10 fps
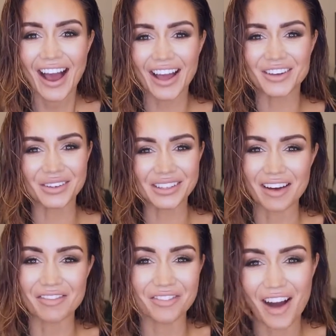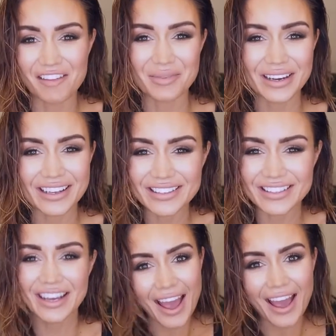and you only have 5 minutes.
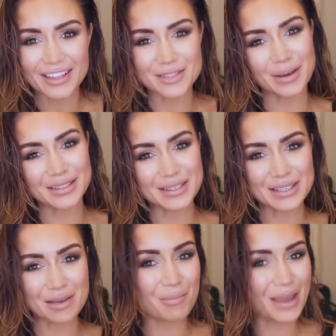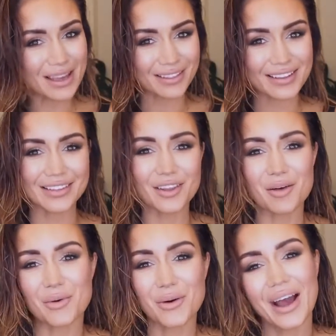I expect to see me in this a
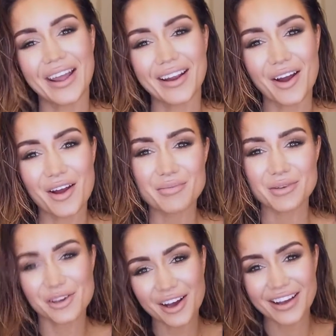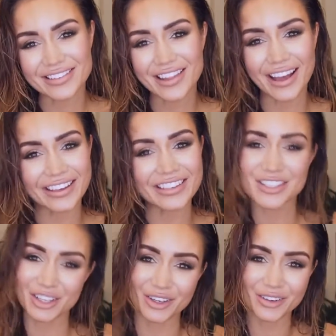lot more, and I hope you guys like it
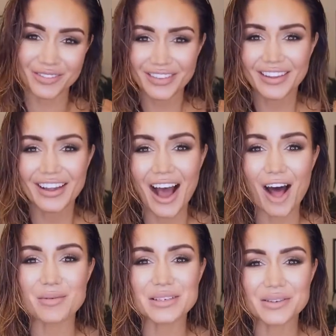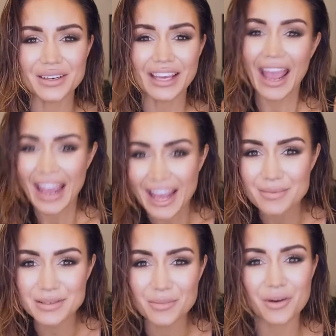too. I'll be doing
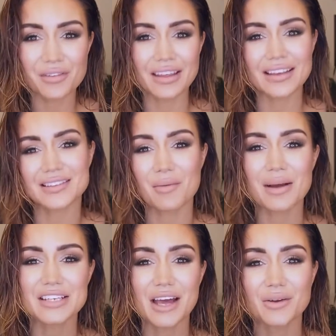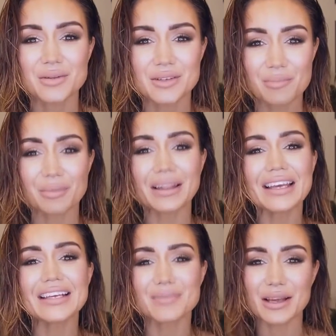heaps more of these on my channel, so
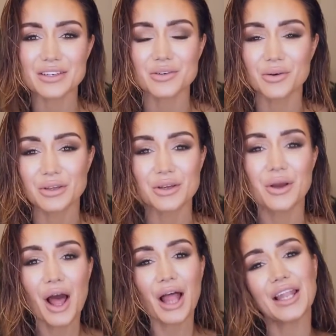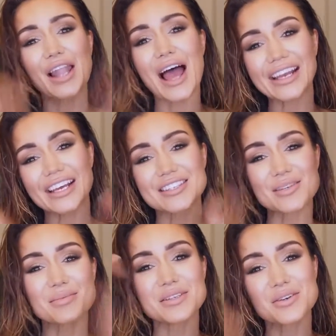please make sure you like and
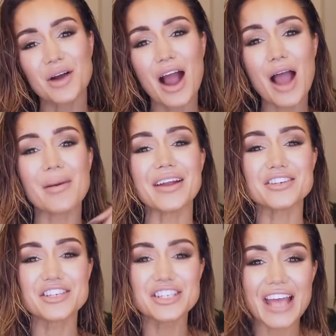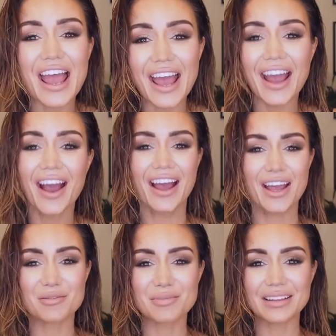subscribe and share.
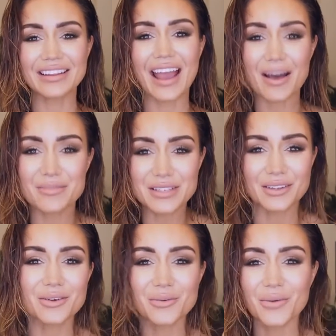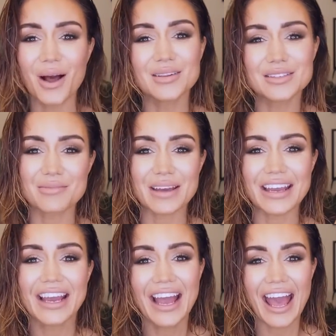It would mean the absolute world to
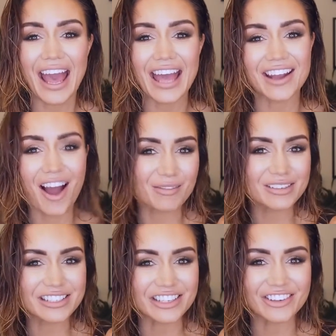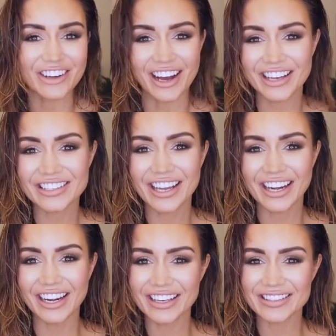me, and I will see you guys
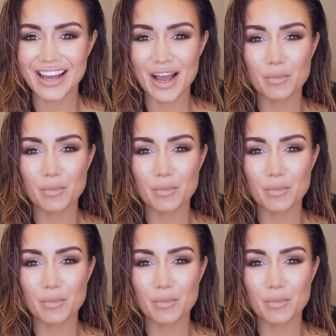next time.